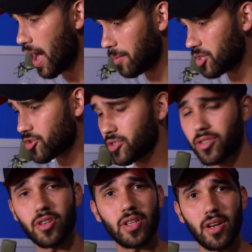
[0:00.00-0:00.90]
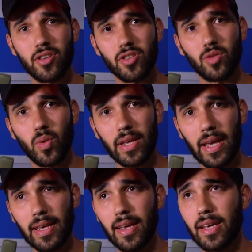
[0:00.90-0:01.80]
I mean, sure, it starts at
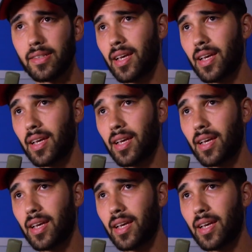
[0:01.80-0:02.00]
128 gigs.